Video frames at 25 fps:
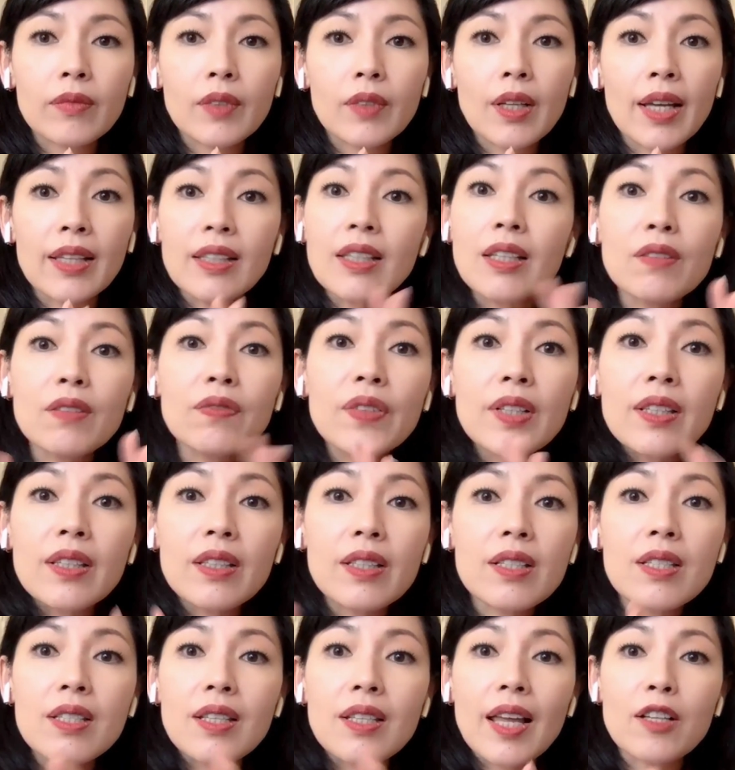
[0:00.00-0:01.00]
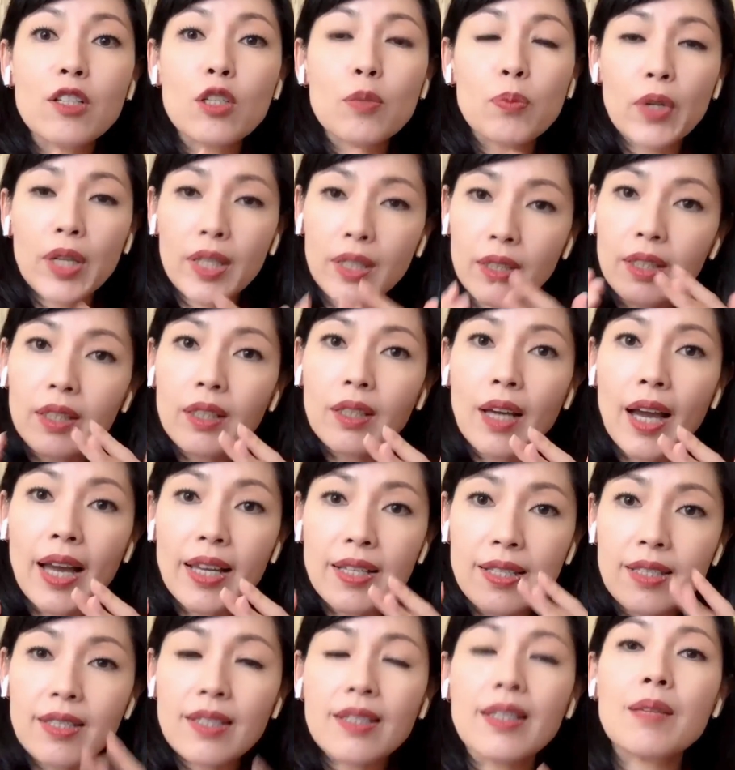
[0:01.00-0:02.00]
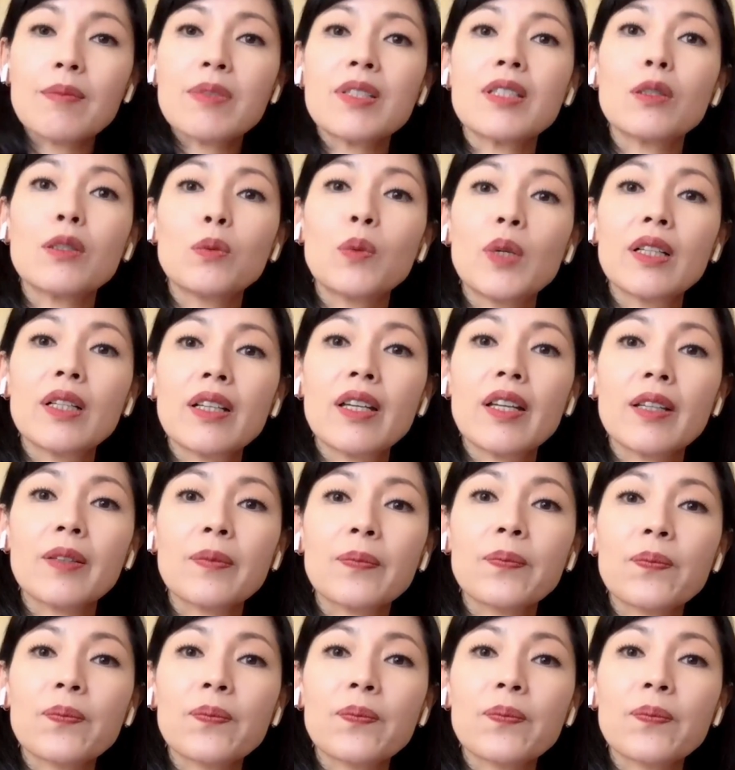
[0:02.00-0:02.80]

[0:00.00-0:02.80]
And even this lunch break, I see them still working.